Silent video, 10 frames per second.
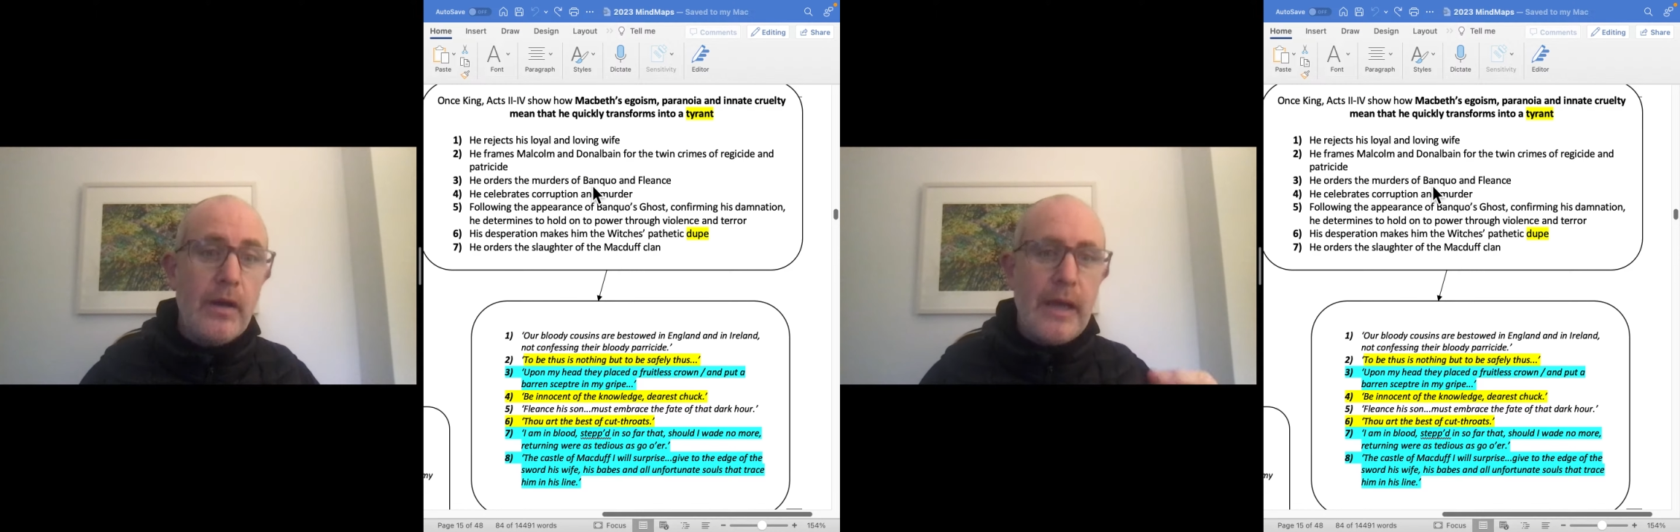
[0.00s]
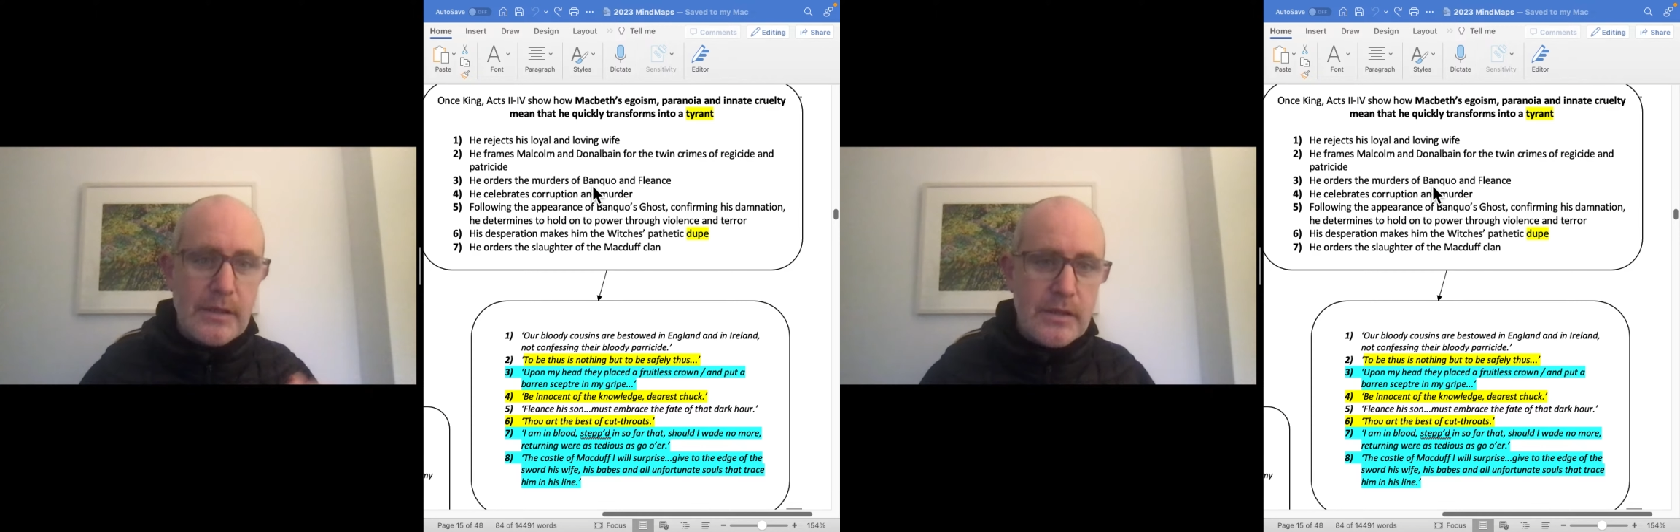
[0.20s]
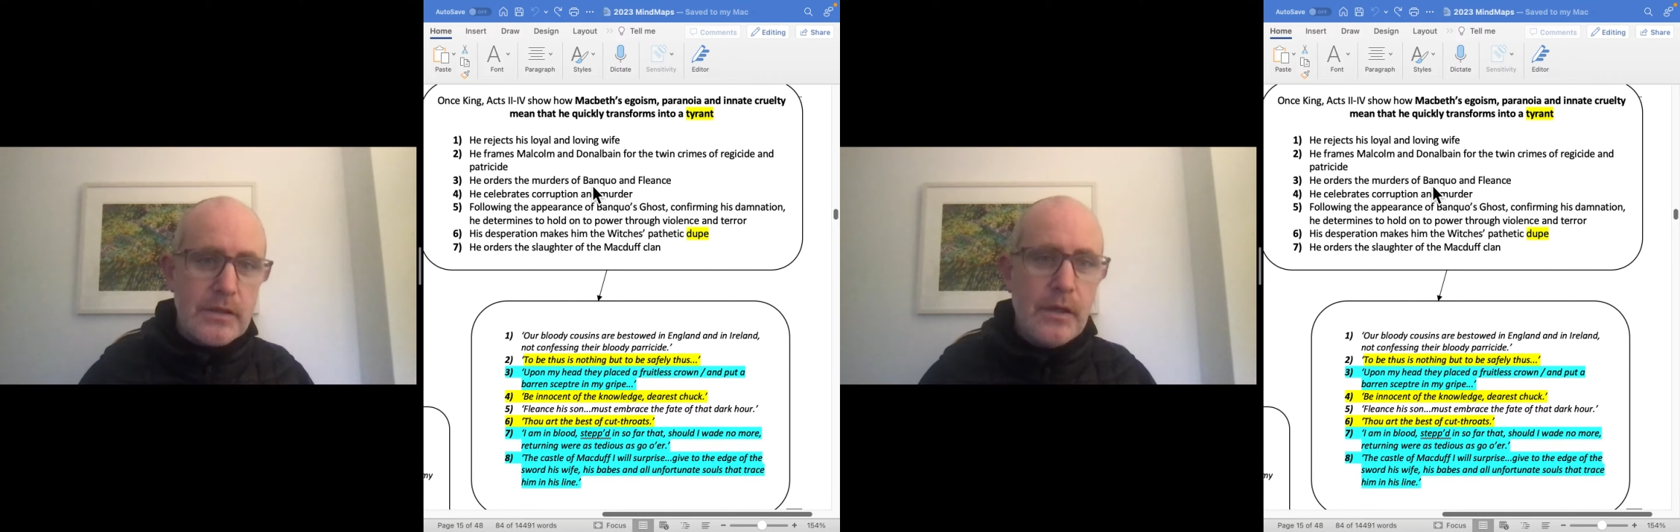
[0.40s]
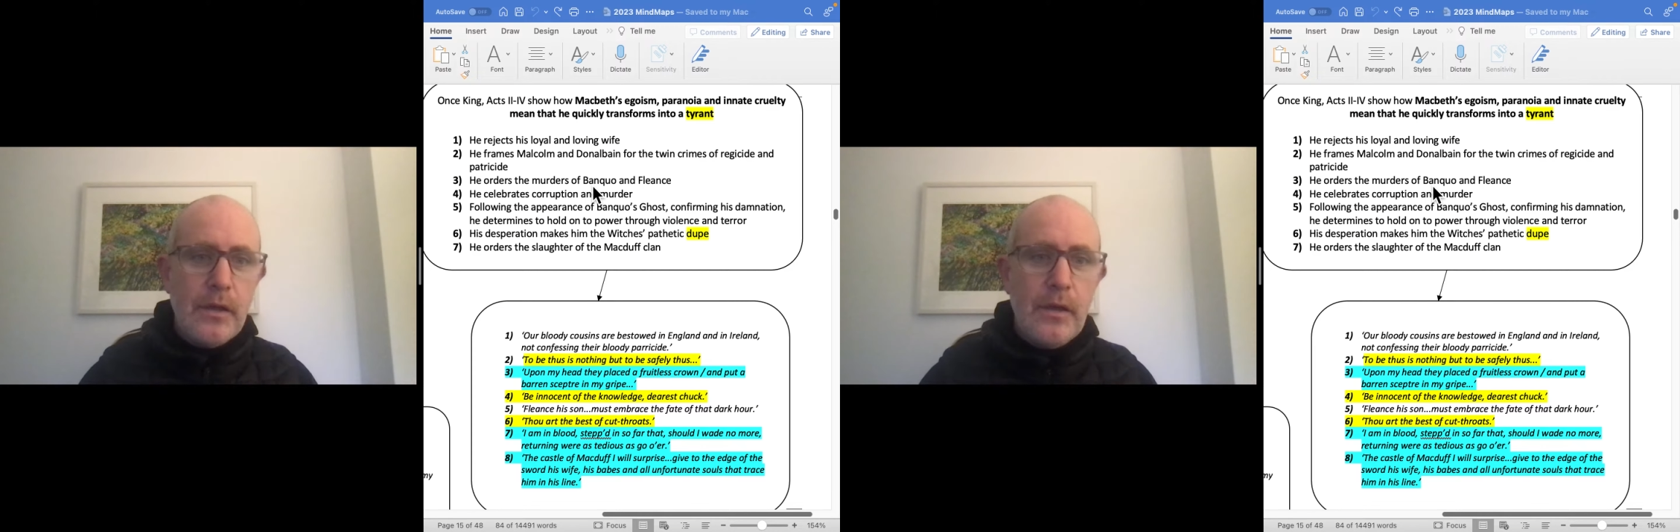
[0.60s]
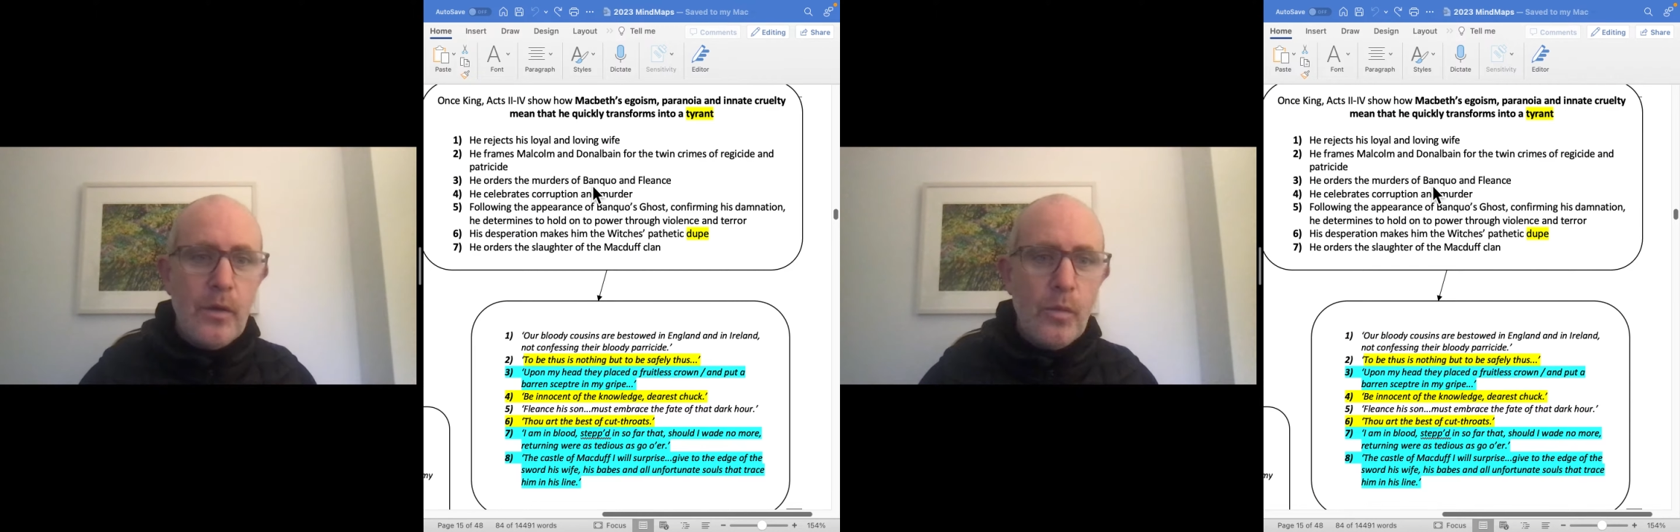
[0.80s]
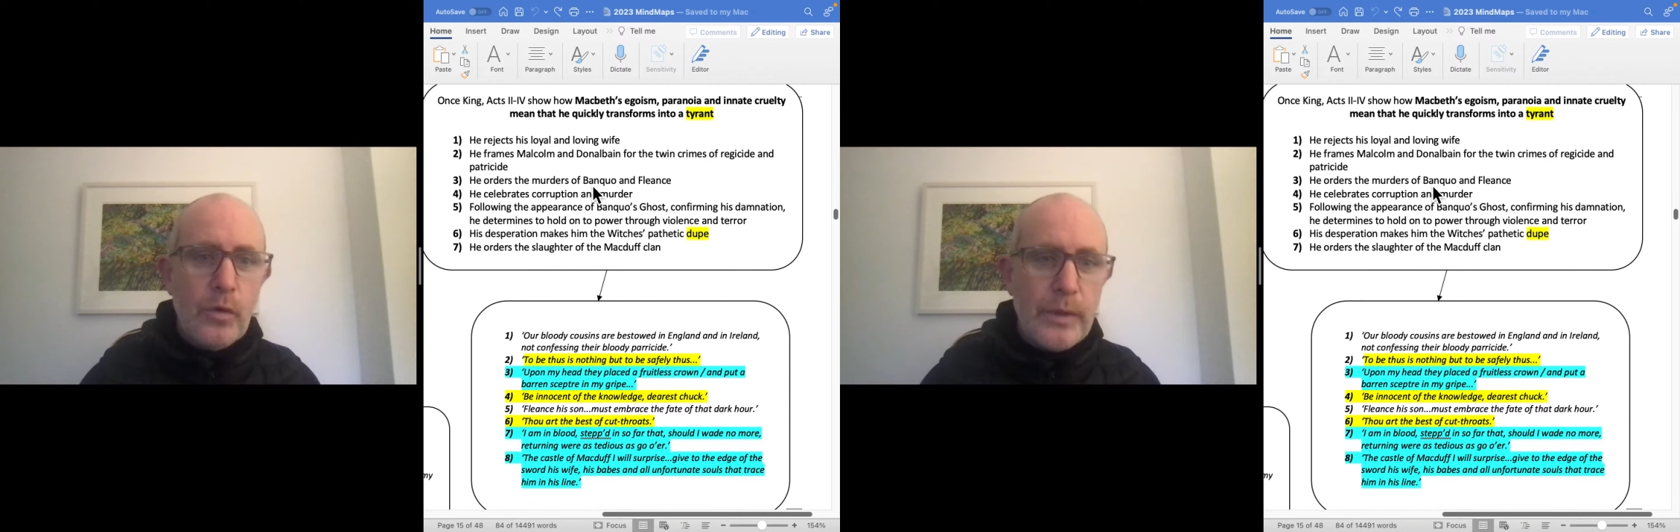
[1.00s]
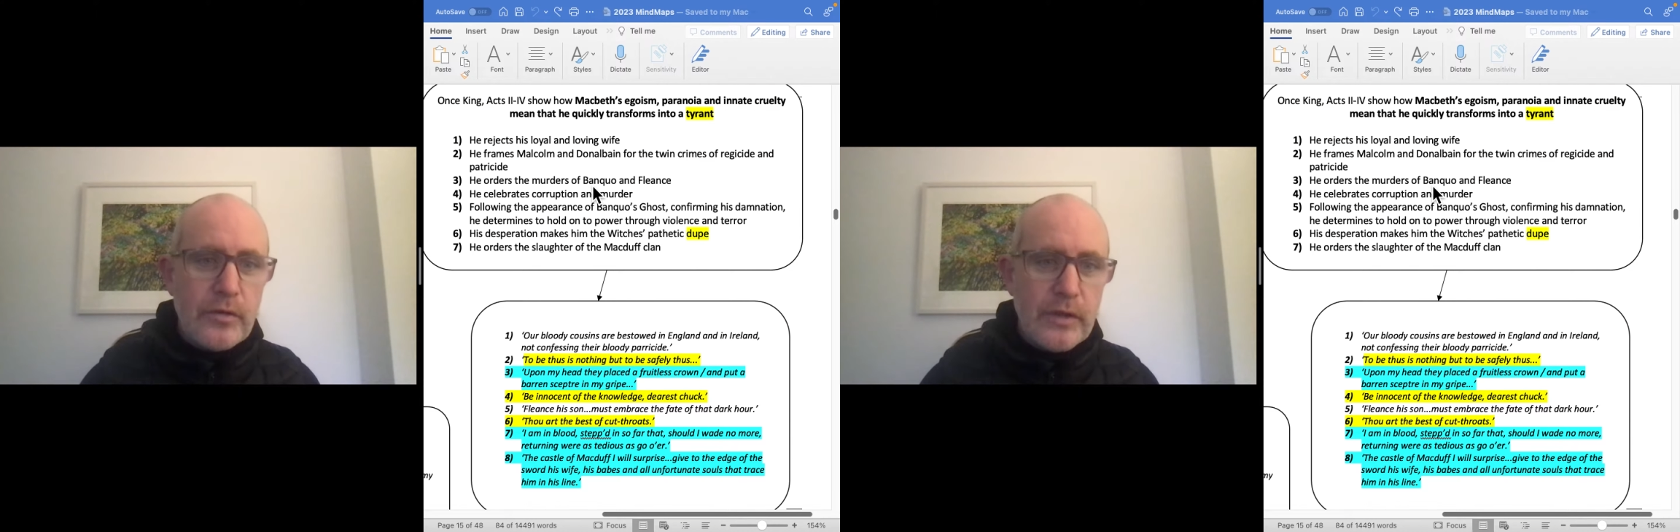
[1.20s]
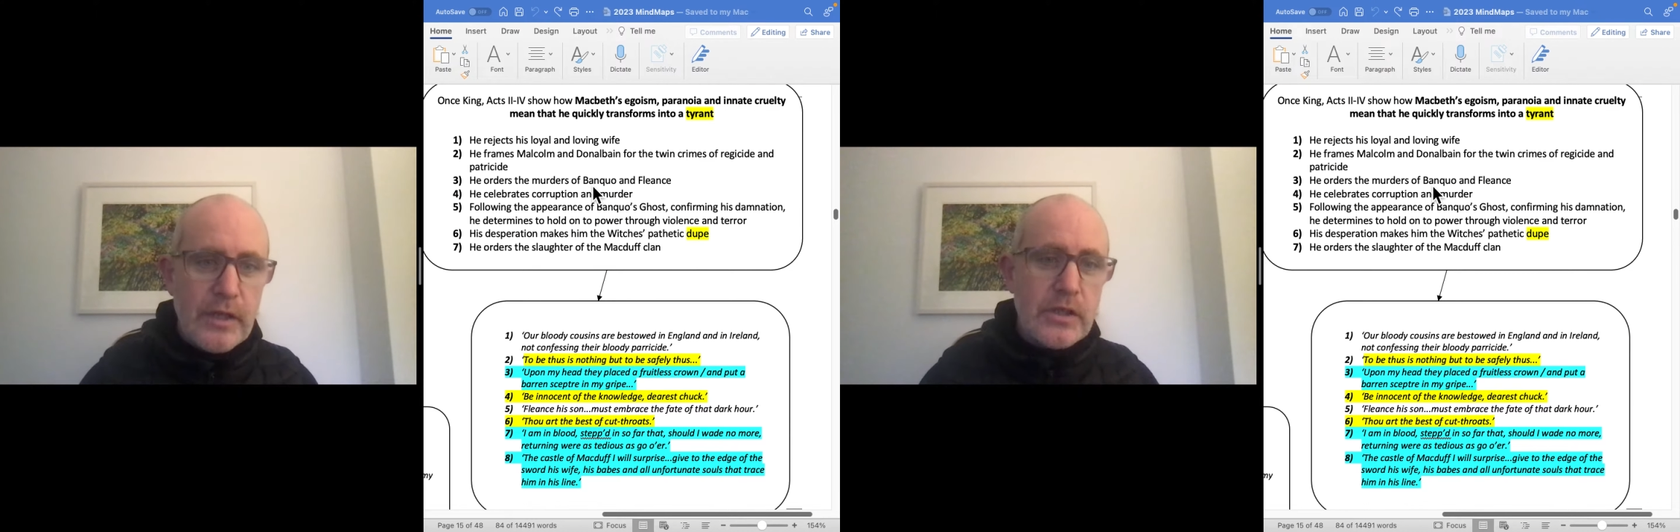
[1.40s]
as would be
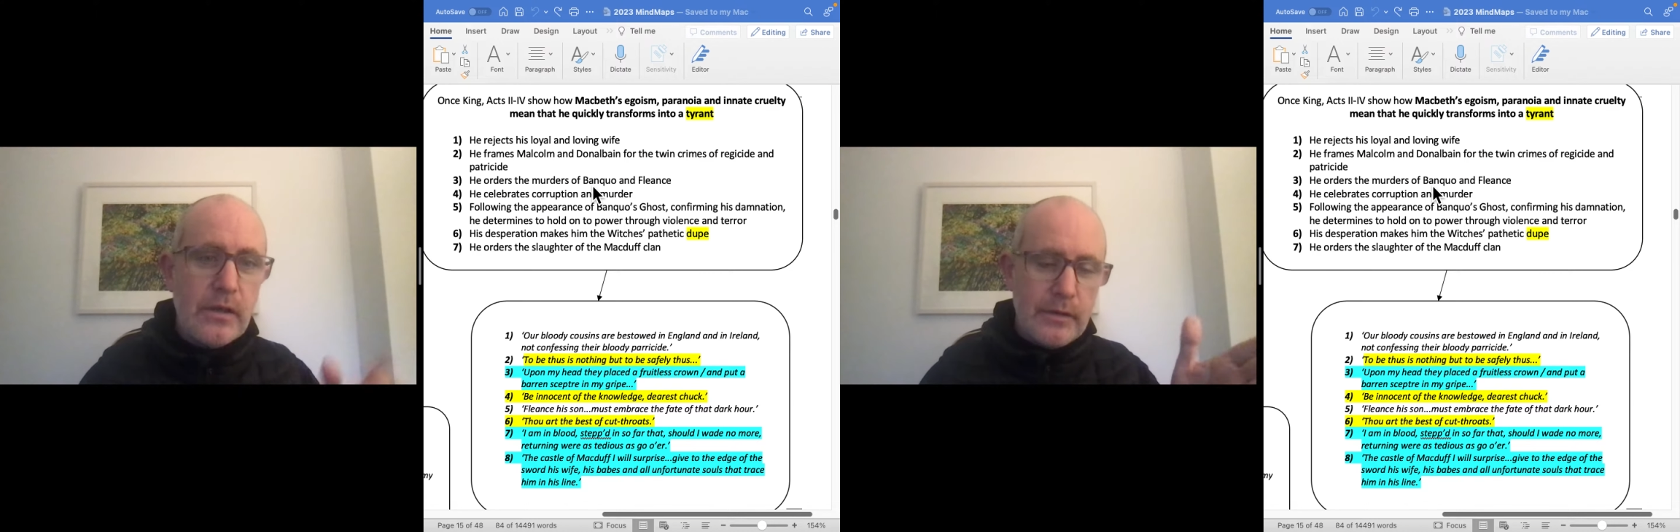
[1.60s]
traditional.